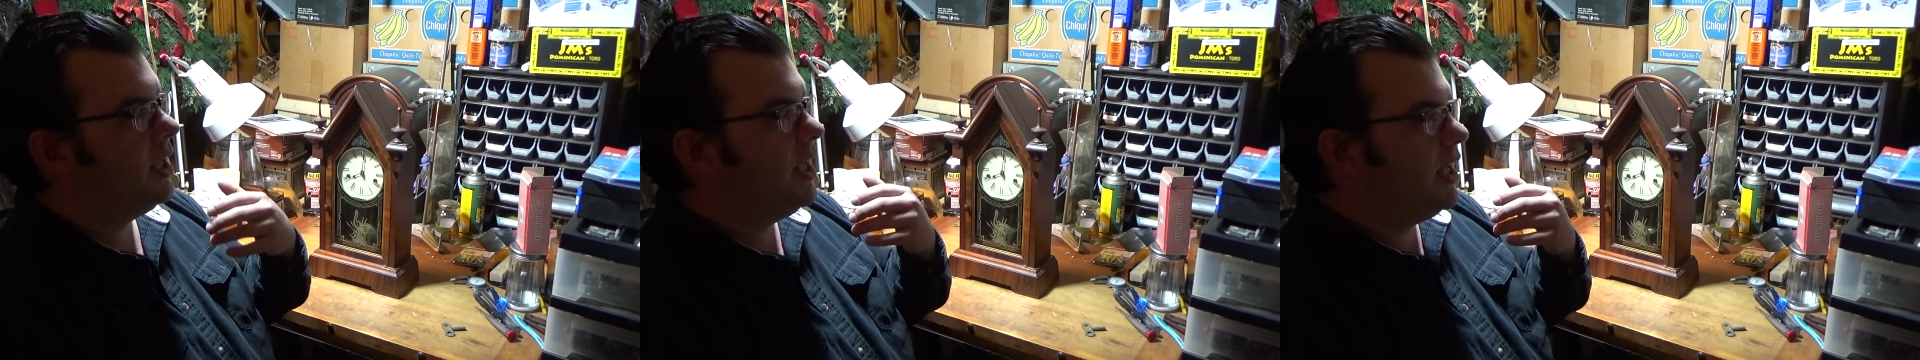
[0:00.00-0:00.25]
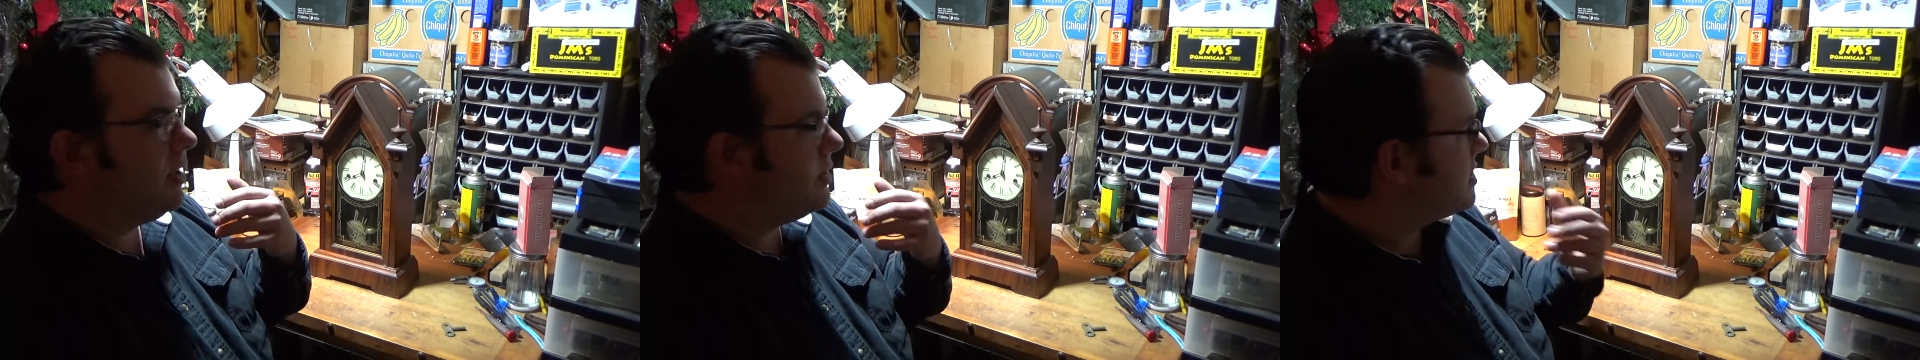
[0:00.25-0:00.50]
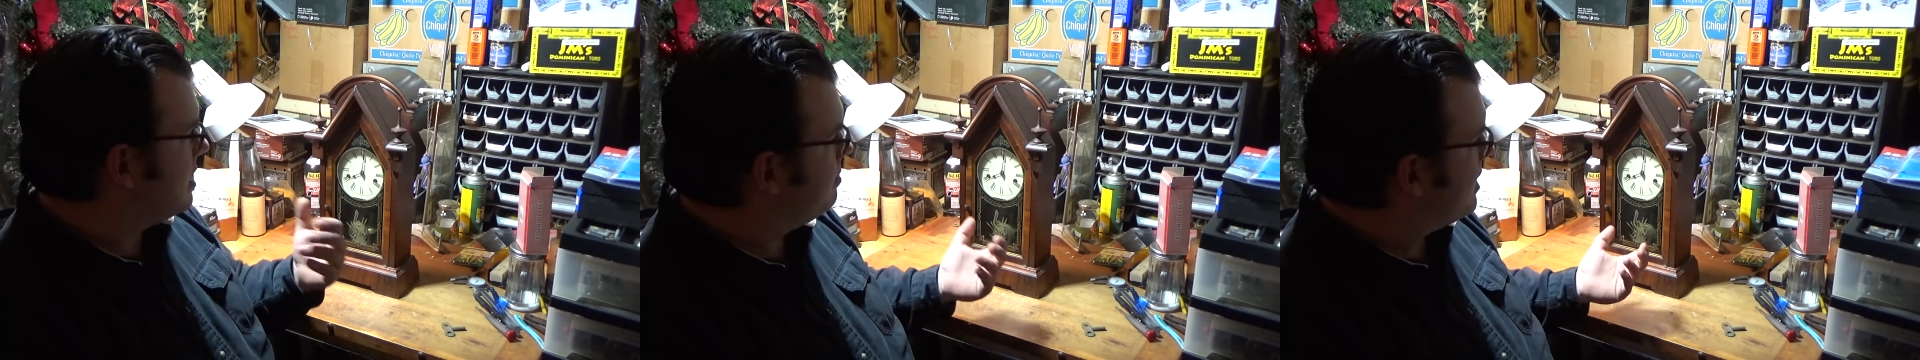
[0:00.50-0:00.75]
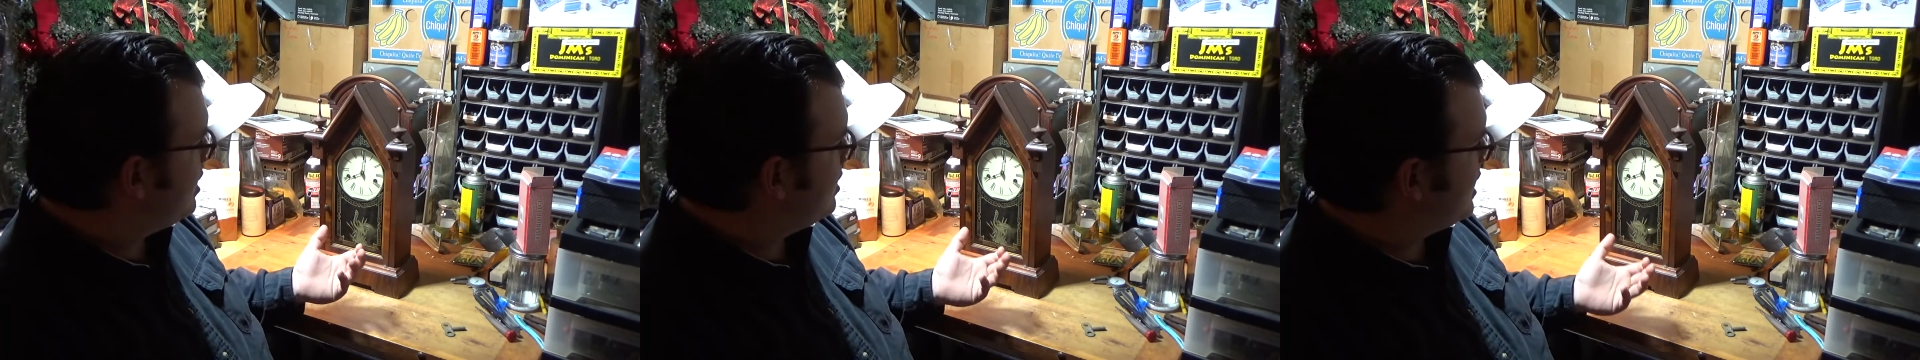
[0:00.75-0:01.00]
and
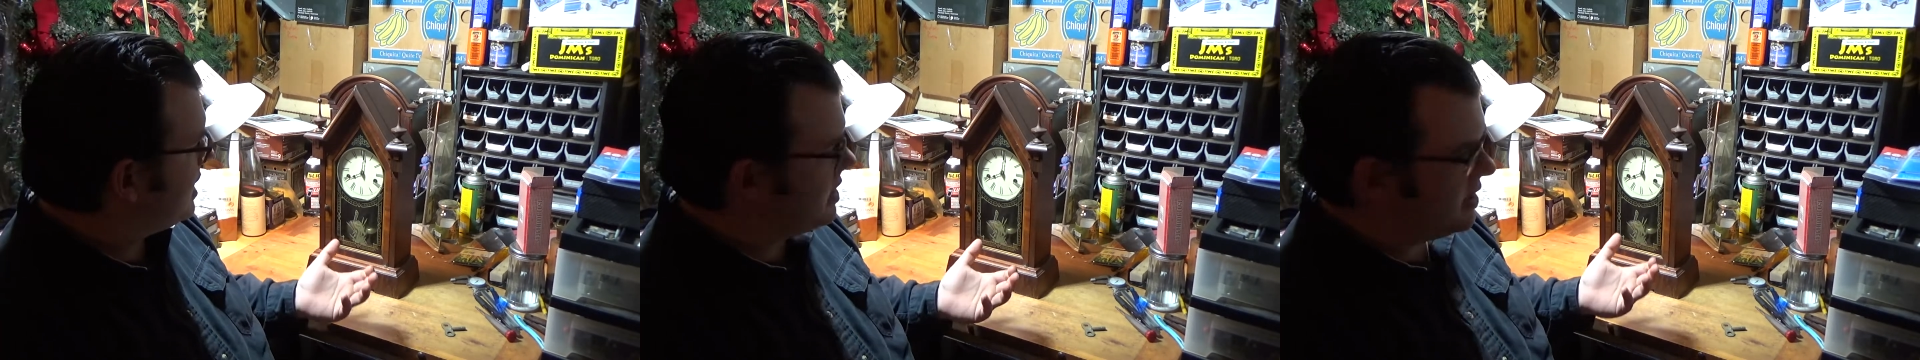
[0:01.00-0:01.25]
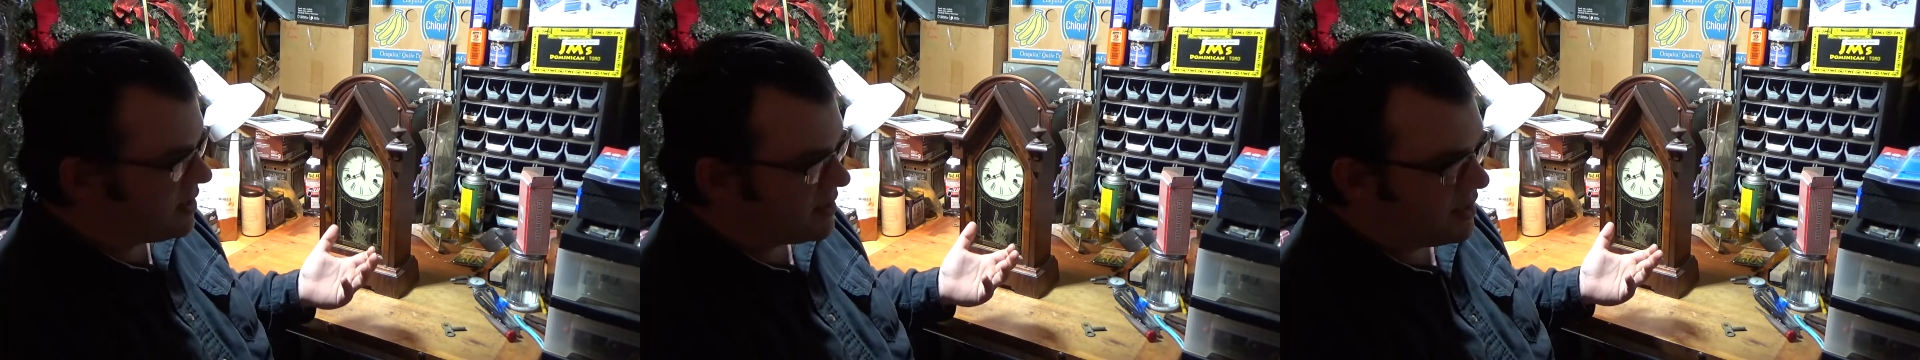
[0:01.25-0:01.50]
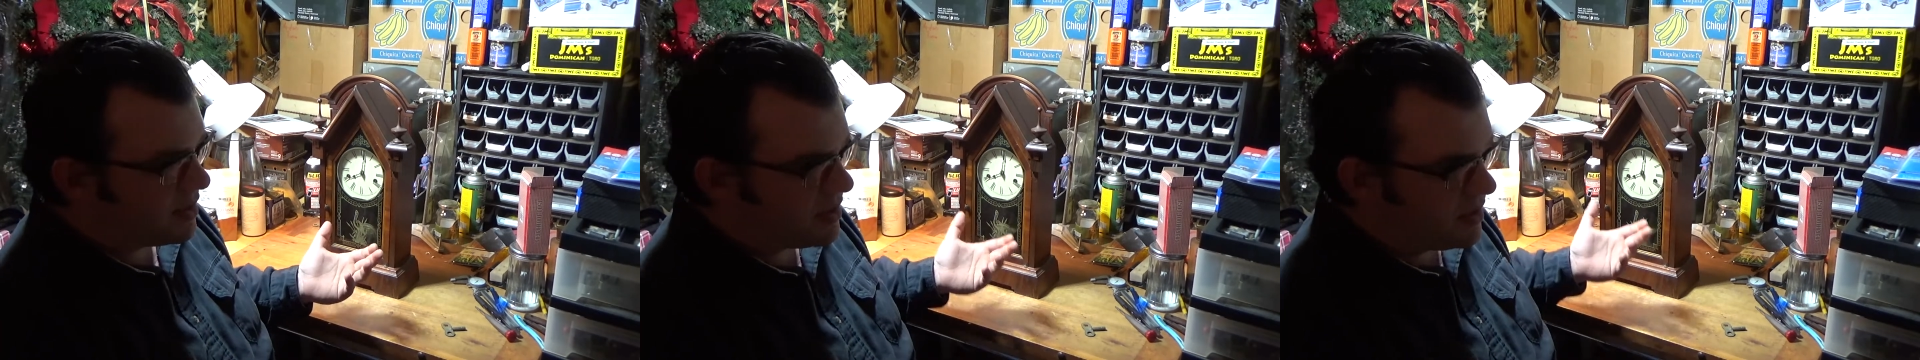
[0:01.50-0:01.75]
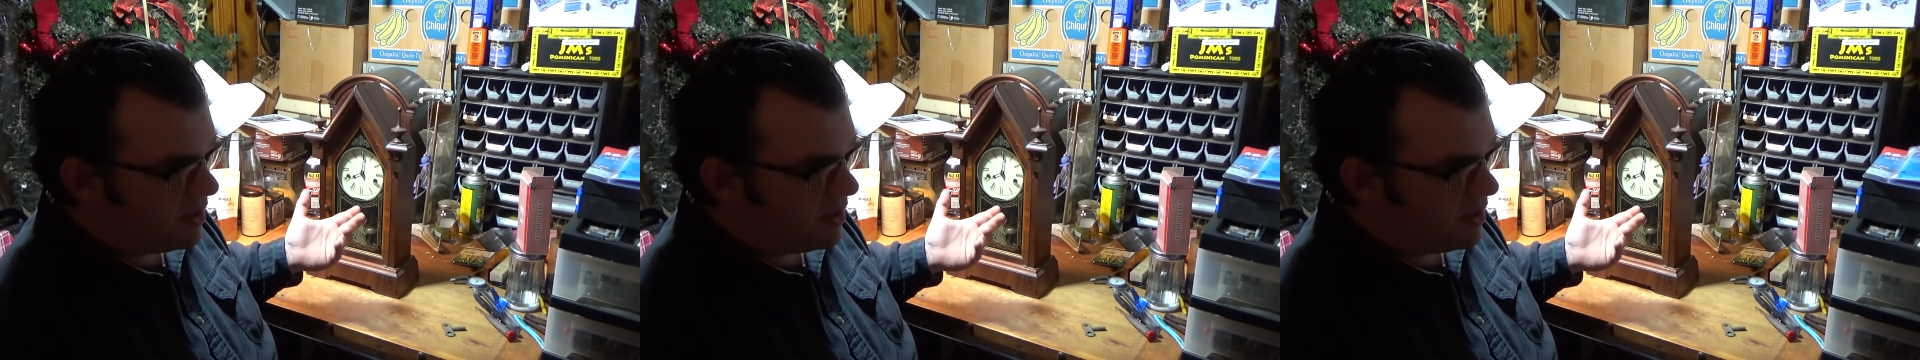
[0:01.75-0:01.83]
something like this that's,